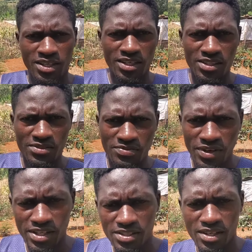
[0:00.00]
It's
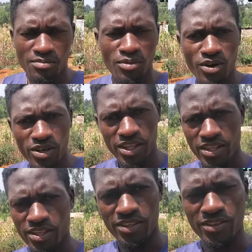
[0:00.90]
fine morning,
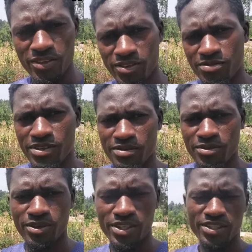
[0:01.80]
you know, fine
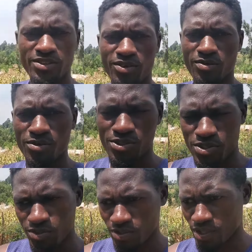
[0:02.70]
morning,
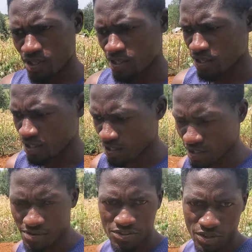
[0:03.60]
almost
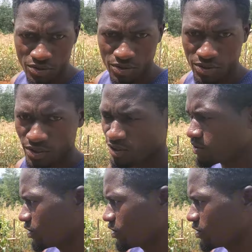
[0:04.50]
afternoon, you know.